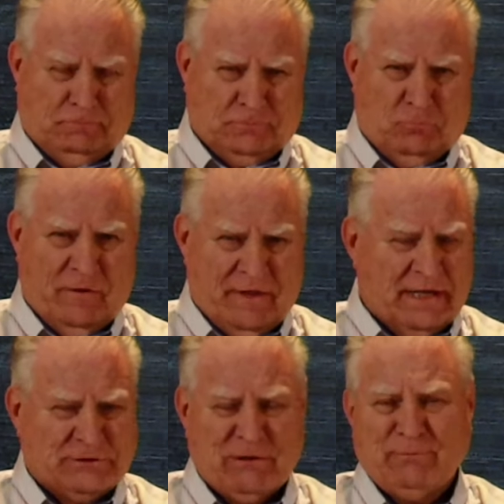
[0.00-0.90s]
with the
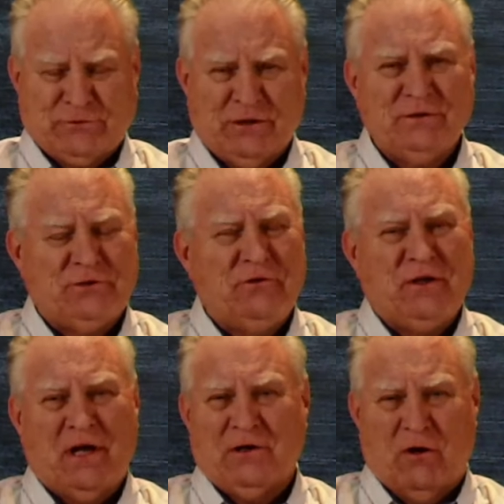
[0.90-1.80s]
inscription to the
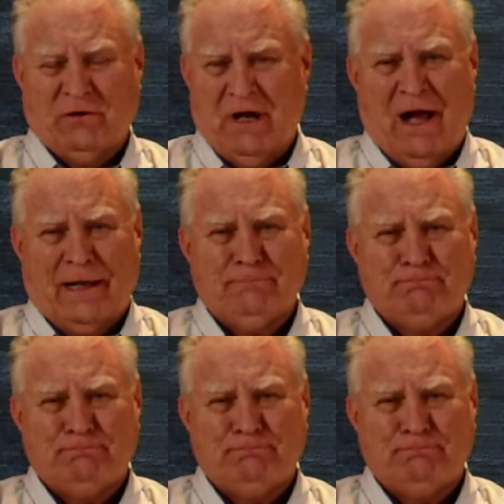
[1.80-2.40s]
unknown God.